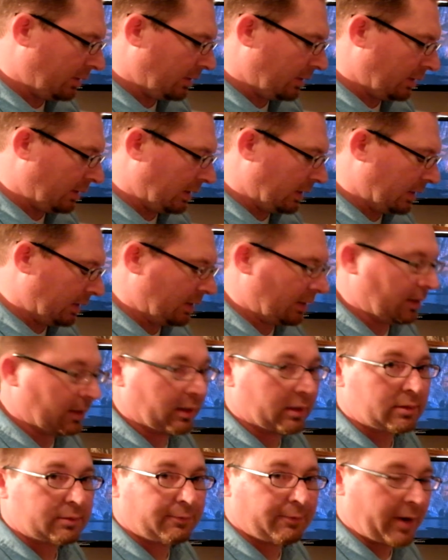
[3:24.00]
and
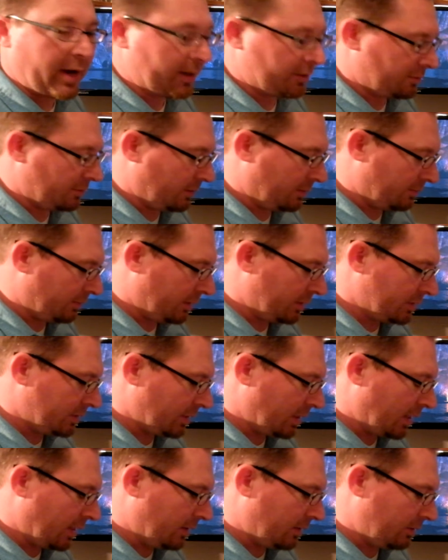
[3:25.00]
it's factory
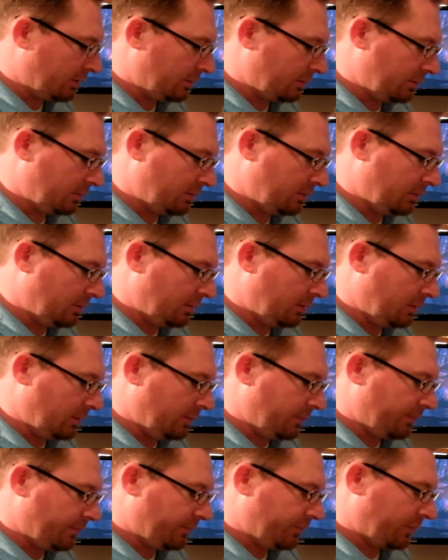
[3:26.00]
reset.
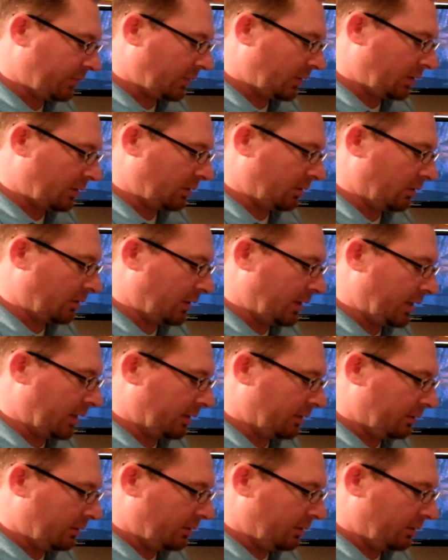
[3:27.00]
Okay,